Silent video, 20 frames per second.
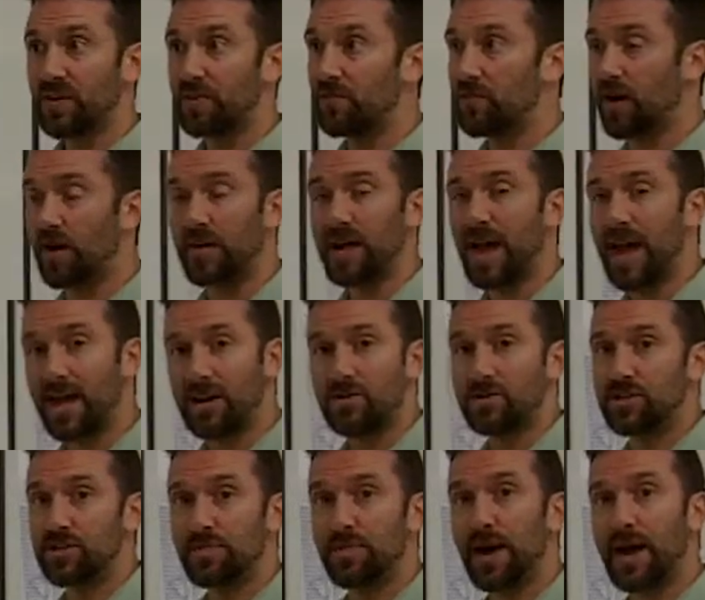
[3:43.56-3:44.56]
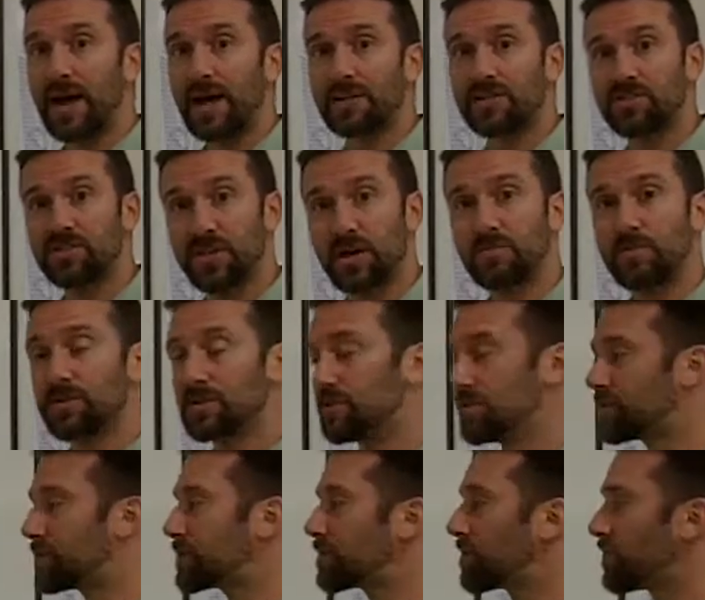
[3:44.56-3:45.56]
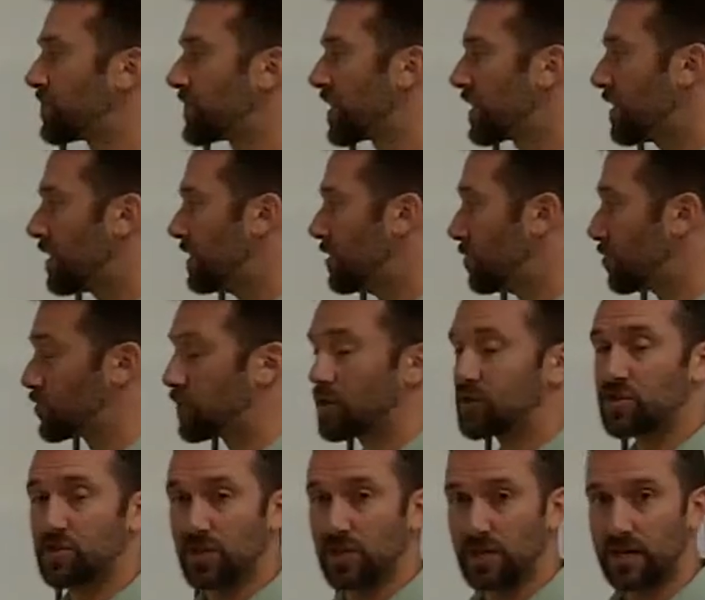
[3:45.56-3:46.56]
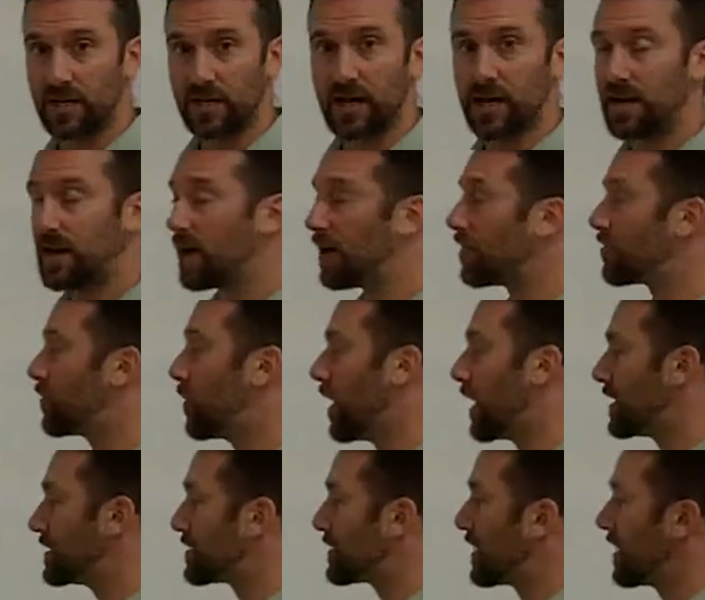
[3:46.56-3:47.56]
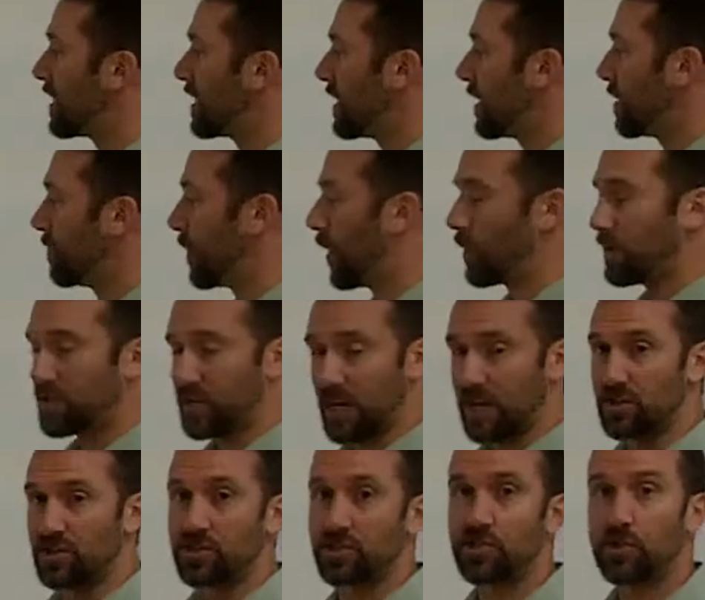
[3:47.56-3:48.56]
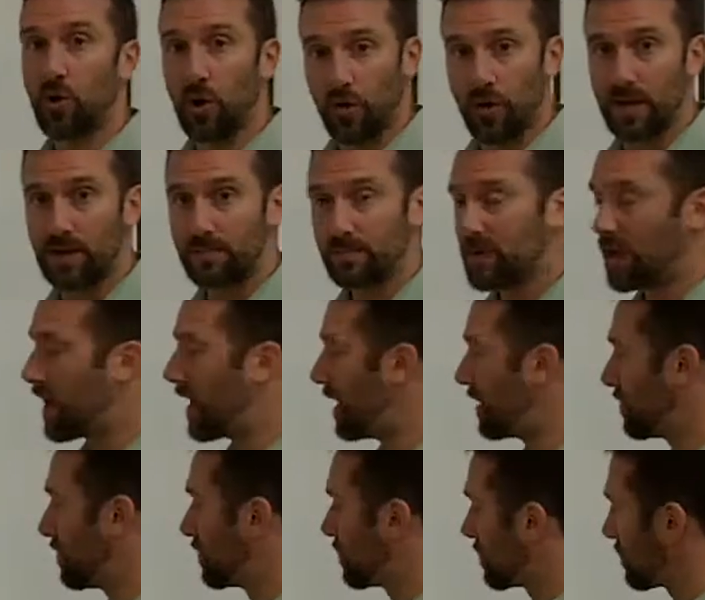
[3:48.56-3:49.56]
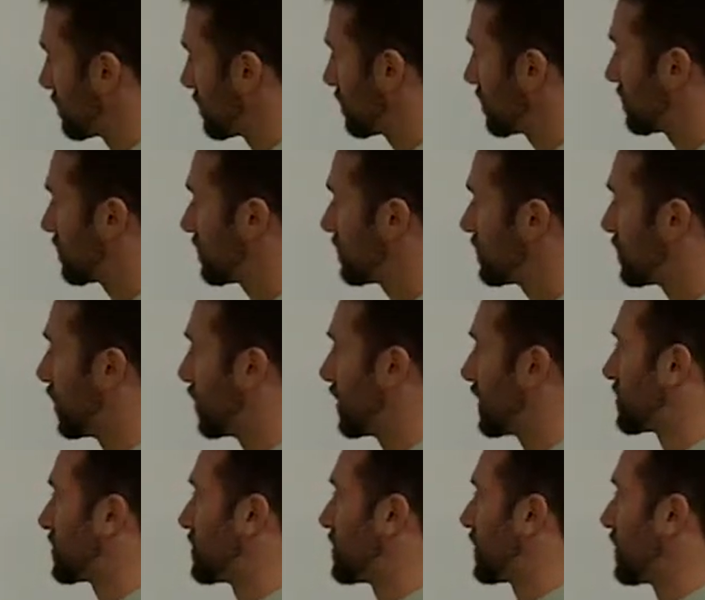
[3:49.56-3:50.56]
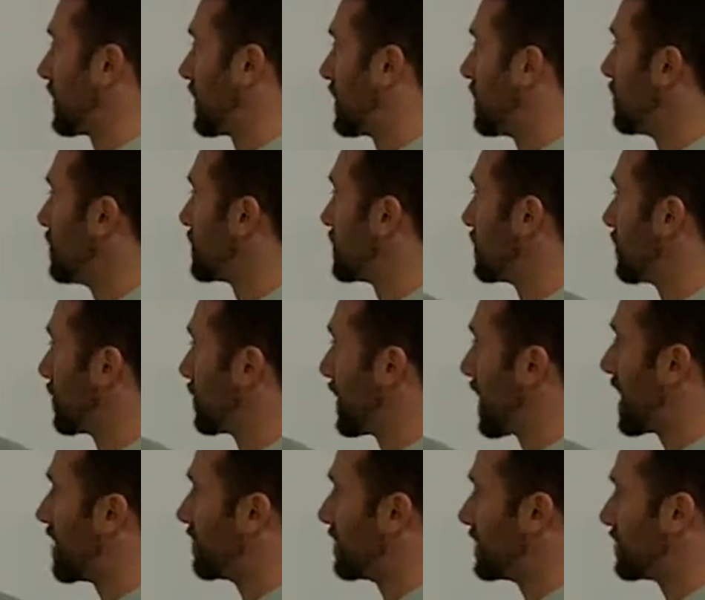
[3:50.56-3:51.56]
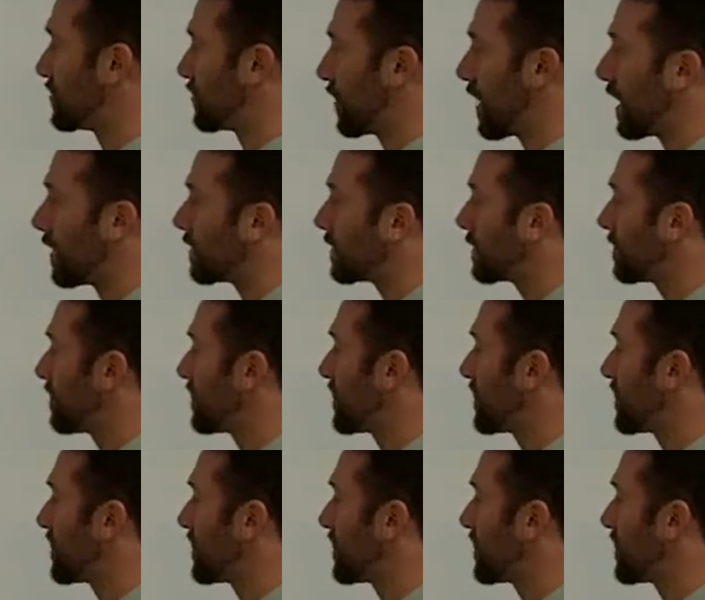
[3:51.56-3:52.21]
Very energy-packed substance, nutritionally and health-wise, but we tend to store it and don't necessarily use it when we have these around.